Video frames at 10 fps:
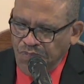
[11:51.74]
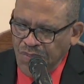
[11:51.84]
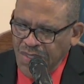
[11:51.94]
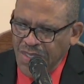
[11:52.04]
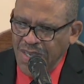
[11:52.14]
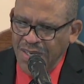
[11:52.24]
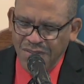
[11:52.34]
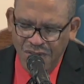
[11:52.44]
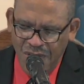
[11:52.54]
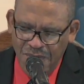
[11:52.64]
And I
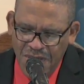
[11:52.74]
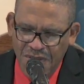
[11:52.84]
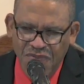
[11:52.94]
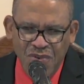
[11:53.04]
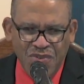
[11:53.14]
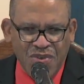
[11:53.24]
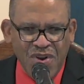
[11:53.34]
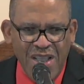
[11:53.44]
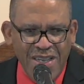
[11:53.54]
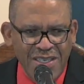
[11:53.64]
don't know how many of you
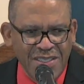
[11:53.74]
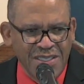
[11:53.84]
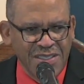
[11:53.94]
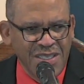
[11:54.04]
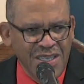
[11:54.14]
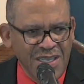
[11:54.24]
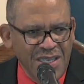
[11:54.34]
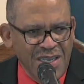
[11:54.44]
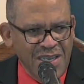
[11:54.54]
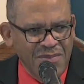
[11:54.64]
tried it and
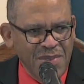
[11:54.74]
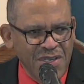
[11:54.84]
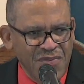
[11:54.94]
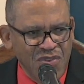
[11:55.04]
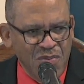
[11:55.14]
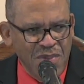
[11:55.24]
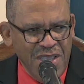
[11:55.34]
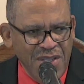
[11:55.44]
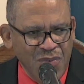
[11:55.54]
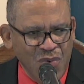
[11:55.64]
how many of you
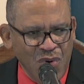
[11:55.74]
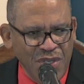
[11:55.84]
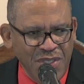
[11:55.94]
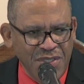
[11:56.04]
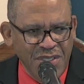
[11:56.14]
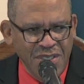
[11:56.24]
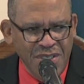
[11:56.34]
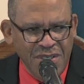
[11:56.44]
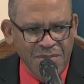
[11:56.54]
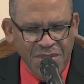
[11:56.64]
made it work.
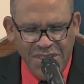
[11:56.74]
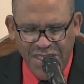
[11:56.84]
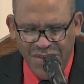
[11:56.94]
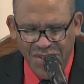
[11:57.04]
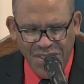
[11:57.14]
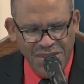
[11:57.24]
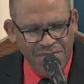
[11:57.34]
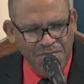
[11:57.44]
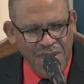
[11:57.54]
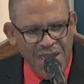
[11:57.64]
But there
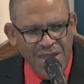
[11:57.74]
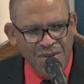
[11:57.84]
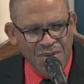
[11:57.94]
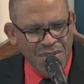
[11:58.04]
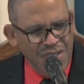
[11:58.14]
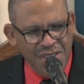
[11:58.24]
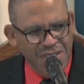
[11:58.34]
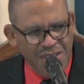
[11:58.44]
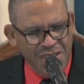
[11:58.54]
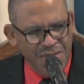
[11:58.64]
is power in
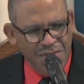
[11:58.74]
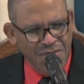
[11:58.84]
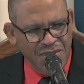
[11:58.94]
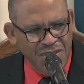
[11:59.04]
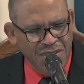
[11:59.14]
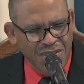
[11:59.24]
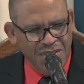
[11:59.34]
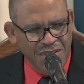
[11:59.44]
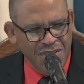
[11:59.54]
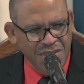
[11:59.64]
the name of
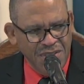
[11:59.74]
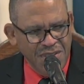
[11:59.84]
Jesus.